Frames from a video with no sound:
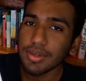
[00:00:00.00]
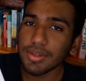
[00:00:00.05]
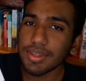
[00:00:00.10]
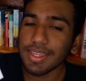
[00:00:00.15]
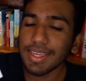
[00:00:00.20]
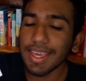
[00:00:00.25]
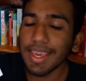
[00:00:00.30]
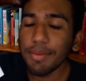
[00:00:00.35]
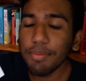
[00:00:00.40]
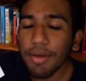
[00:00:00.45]
So
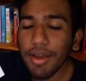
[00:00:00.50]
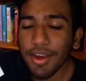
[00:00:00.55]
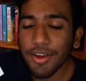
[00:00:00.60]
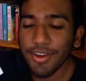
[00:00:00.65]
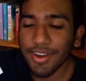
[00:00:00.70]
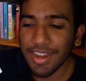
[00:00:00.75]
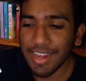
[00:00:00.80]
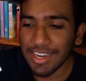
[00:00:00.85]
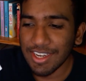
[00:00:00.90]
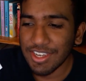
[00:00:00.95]
to keep her
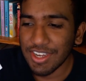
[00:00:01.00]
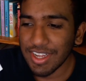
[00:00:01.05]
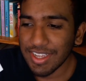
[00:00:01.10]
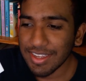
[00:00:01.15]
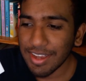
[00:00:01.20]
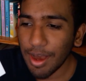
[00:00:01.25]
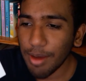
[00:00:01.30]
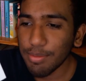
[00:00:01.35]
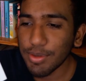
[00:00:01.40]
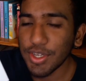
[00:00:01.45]

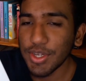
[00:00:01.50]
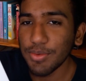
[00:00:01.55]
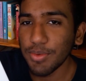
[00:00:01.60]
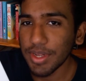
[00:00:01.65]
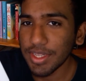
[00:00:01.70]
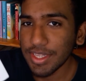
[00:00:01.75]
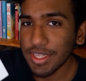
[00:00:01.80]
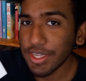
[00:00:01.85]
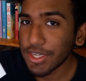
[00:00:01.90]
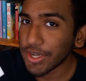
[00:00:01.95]
credentials up, she
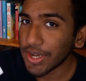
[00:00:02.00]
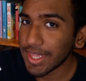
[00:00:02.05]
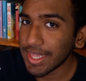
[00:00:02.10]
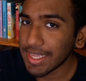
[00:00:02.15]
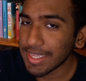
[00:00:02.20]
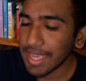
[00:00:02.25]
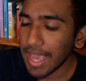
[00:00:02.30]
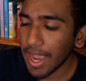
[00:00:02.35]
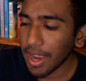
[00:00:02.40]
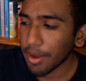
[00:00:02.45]
wants to join
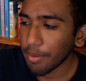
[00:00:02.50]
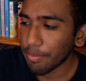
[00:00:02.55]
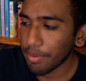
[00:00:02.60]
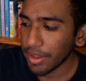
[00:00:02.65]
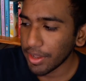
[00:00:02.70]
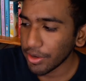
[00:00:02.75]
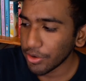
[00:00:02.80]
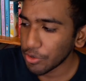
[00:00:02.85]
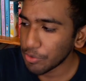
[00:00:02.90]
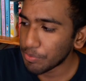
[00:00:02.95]
this a
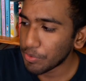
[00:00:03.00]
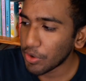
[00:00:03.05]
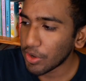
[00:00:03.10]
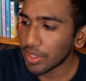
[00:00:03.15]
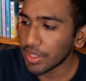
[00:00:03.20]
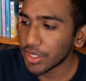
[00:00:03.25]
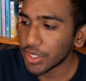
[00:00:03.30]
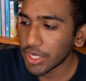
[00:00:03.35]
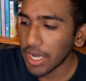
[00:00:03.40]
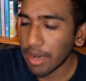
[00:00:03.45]
cappella group
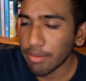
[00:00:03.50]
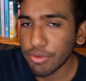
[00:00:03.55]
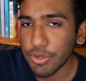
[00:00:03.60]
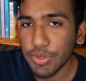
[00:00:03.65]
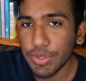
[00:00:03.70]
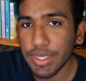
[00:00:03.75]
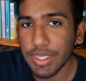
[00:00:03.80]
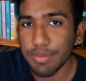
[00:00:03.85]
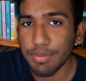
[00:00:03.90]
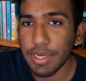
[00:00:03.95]
called the
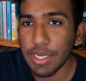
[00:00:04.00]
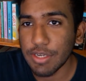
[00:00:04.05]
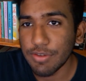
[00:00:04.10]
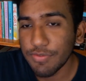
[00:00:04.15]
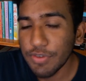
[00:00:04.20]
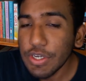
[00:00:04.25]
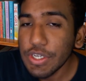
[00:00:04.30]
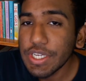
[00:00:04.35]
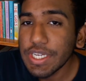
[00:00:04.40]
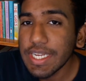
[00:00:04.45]
Sharpshooters, but
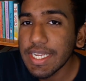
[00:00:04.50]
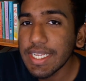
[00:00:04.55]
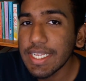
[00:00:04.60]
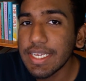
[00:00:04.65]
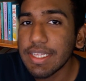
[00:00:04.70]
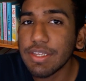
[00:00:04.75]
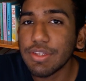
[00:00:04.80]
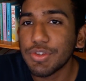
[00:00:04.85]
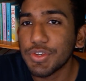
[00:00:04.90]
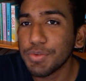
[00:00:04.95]

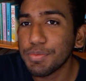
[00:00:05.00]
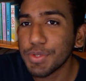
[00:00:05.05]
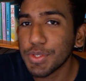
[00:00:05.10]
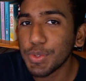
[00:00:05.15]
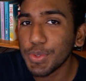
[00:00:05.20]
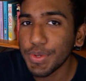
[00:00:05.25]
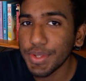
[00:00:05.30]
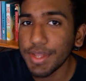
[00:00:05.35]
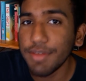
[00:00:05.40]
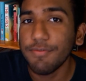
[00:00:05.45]
unfortunately this group is
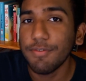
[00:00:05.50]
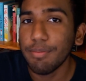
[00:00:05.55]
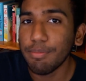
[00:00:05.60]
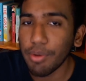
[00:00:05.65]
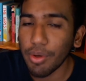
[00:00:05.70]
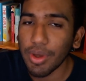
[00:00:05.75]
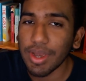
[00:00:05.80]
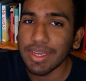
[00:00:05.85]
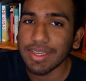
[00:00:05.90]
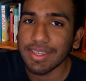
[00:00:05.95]
only for
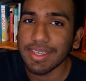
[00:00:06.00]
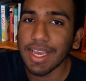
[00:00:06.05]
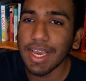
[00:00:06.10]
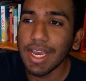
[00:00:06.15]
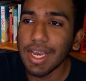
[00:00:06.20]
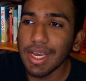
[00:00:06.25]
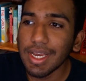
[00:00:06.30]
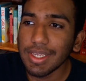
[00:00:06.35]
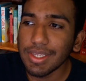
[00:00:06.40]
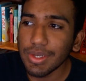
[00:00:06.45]
boys.
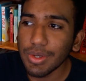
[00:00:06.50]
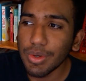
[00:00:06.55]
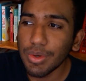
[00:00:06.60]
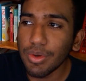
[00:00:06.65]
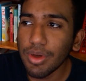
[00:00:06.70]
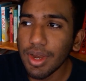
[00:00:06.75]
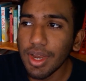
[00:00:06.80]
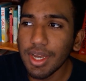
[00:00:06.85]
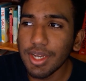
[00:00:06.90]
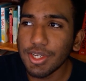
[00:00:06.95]

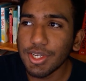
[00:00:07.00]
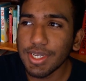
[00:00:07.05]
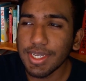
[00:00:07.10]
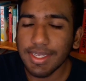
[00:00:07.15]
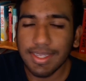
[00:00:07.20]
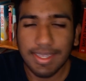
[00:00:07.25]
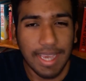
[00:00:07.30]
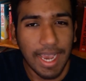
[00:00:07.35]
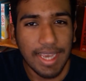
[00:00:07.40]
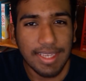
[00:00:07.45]
So she
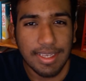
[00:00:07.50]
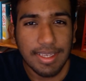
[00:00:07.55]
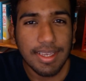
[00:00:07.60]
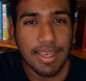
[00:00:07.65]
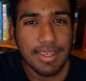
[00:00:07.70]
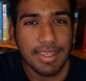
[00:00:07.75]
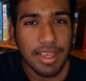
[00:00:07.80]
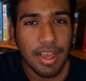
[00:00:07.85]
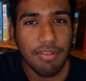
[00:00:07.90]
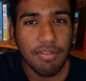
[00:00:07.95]
disguises
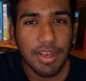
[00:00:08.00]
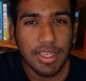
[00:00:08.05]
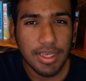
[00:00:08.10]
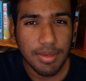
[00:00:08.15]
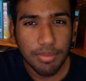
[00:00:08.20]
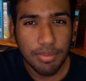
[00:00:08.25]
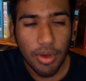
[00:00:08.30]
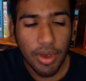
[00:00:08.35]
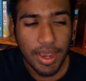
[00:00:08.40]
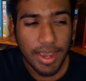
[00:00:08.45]
herself as
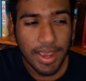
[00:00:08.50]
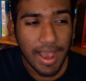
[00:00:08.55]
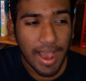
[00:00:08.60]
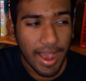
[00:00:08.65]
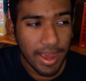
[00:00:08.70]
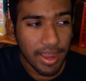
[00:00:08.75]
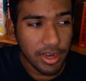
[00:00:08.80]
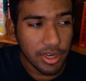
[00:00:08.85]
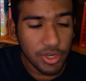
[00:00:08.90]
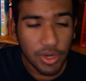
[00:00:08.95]
a boy
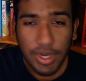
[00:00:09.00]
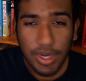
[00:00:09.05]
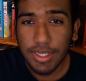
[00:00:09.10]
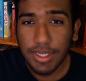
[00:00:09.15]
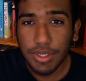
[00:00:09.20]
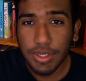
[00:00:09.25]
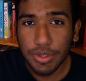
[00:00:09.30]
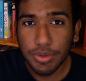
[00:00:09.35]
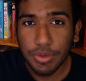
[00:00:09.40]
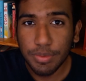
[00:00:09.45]
and
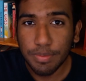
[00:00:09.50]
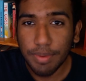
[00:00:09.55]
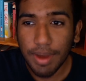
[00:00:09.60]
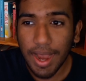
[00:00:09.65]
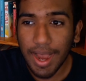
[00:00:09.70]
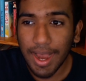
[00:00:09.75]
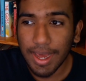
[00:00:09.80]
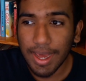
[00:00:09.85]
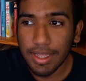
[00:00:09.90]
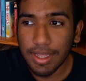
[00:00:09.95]
joins the group,
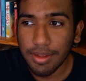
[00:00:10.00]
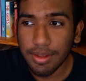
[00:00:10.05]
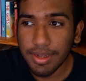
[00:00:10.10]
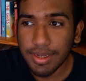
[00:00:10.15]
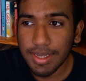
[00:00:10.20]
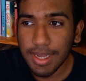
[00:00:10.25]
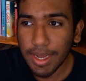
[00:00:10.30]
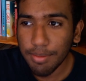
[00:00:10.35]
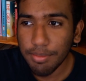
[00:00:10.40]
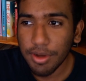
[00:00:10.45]
and the
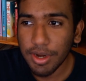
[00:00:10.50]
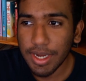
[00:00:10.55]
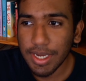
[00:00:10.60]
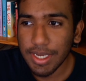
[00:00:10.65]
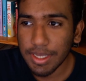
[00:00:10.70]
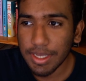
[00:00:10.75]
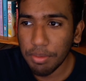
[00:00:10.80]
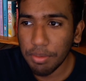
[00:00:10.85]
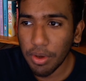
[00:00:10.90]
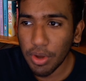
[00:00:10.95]
entire book
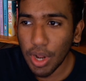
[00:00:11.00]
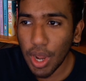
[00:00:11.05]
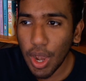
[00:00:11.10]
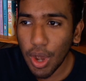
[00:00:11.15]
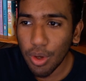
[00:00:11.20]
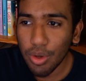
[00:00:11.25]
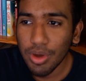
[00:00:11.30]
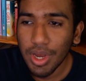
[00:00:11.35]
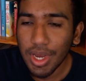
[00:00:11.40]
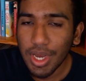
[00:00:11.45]
is about
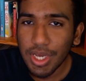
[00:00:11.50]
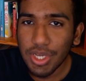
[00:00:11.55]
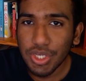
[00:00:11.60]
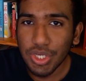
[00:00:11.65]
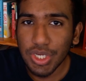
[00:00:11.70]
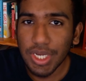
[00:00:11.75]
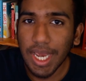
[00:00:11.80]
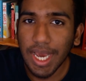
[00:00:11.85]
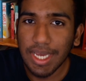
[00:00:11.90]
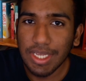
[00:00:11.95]
how
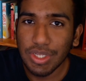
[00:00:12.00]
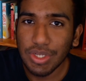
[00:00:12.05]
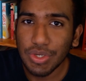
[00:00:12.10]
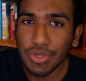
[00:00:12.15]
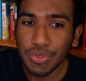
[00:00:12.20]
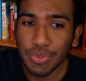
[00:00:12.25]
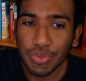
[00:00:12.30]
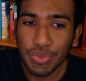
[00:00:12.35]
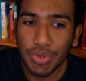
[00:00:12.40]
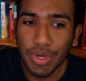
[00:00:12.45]
she has
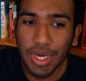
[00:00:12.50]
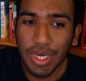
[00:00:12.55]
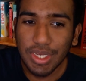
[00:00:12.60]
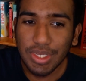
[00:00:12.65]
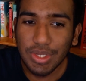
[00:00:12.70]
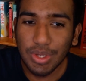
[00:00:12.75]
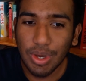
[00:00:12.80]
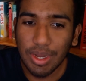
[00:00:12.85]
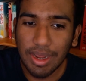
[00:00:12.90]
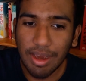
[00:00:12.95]
to
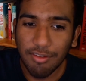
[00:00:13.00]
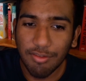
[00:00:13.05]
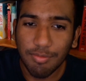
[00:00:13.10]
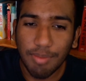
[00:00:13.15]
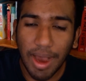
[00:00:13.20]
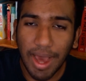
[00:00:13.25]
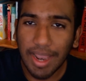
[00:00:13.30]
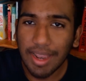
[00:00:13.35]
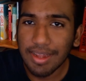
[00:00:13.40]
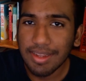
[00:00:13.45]
sort of
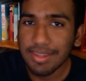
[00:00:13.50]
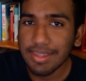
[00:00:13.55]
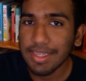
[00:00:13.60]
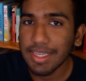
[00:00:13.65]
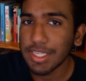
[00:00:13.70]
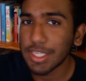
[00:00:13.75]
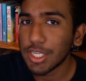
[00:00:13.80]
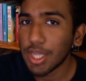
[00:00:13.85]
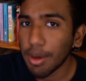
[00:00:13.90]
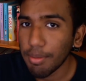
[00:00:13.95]
balance
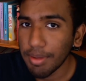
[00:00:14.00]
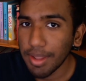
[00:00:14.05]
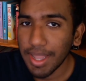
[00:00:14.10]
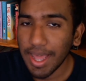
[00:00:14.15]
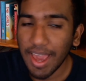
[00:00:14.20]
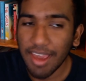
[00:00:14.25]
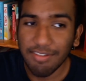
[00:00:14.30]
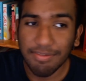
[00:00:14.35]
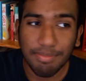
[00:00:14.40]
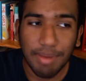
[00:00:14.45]
this double
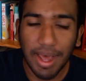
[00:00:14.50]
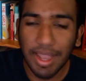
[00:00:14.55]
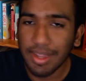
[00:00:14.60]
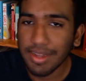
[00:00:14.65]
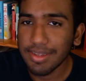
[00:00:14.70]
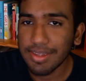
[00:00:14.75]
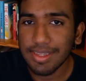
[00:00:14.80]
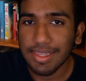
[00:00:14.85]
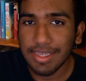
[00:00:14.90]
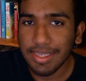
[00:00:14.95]
life,
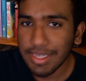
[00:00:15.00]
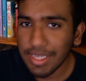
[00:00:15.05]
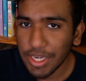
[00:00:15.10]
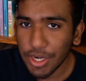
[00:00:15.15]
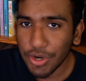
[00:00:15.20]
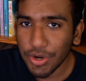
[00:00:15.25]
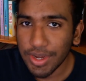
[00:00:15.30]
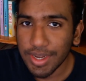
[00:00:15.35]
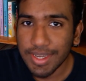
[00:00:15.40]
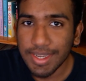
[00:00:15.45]
balance this
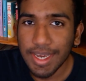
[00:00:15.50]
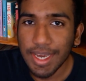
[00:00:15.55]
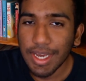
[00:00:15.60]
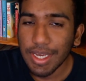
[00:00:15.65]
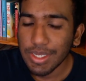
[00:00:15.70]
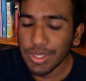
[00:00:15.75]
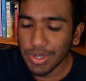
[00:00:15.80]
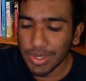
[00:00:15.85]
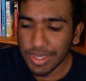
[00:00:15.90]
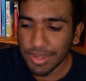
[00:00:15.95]
secret
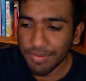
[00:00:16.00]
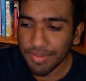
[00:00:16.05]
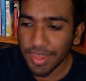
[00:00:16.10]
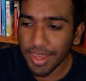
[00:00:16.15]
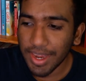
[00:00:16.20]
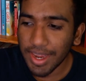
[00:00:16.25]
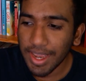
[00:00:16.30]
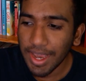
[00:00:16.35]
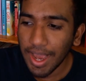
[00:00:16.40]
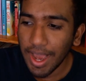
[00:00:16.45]
sort of
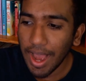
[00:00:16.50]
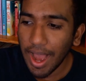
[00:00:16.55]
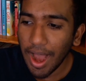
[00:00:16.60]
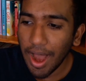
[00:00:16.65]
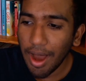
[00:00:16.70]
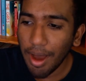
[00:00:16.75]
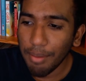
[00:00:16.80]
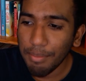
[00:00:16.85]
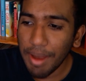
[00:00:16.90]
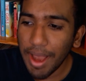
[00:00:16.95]
thing.
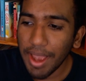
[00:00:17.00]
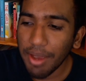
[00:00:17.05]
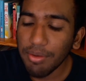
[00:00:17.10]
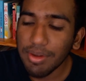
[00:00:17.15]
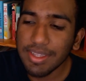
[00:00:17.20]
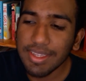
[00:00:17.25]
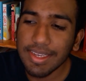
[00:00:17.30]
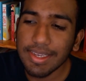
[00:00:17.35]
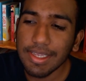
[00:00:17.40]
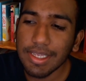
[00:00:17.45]
I
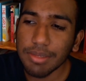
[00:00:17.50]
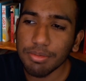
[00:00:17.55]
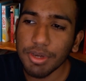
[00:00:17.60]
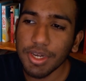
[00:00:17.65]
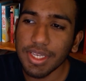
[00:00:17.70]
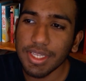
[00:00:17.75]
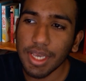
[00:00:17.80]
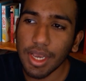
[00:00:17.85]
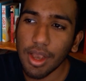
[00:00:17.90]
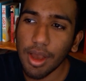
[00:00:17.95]
would say this book
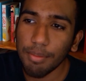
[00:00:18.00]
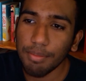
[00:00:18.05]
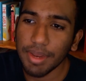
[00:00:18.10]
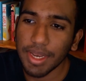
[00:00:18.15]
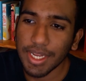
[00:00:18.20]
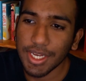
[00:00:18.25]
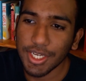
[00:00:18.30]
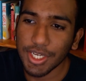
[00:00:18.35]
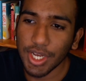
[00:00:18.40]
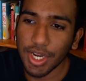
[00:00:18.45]
is a
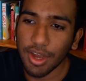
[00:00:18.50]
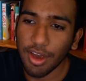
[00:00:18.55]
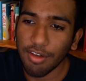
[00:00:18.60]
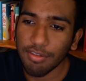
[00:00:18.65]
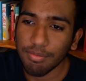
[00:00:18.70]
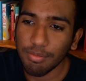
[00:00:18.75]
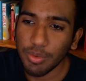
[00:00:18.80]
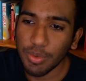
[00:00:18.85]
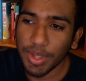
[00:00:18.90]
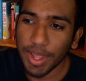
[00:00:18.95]
combination
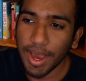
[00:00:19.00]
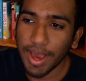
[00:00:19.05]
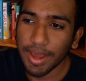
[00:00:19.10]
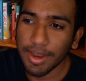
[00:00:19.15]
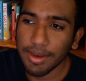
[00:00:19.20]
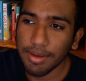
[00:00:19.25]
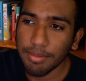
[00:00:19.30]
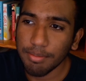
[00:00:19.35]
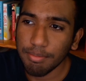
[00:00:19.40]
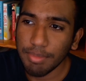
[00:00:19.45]
of
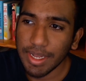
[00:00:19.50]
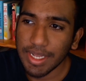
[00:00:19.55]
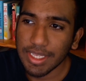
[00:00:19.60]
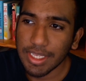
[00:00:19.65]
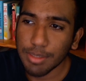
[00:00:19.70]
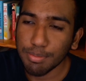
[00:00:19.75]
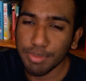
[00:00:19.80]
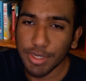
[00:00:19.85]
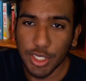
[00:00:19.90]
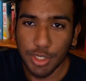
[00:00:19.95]
Mulan
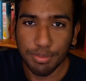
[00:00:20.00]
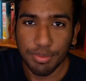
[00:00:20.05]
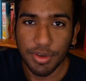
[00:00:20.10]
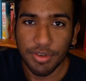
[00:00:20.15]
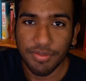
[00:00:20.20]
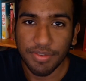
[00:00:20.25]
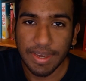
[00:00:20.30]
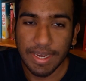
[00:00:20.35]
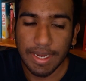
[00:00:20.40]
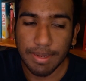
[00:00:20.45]
meets Pitch
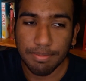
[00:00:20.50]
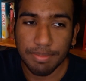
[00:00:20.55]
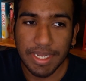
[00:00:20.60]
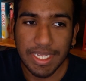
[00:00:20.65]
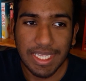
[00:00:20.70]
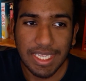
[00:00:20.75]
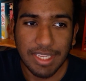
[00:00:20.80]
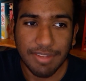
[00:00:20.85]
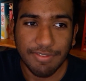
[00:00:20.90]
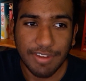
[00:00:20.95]
Perfect
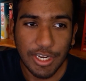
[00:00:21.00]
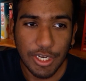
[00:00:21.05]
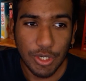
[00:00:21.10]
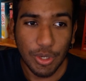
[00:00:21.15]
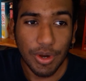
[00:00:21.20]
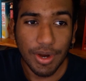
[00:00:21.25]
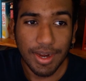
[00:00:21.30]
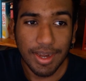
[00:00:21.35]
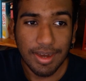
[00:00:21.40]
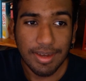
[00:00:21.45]
meets
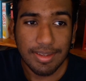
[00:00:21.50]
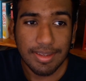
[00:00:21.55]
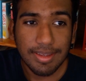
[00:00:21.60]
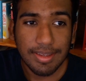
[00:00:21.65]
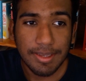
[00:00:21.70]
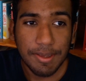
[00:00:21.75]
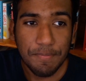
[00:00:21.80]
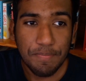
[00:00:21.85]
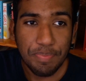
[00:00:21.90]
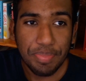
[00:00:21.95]

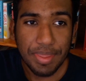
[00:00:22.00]
Victorious.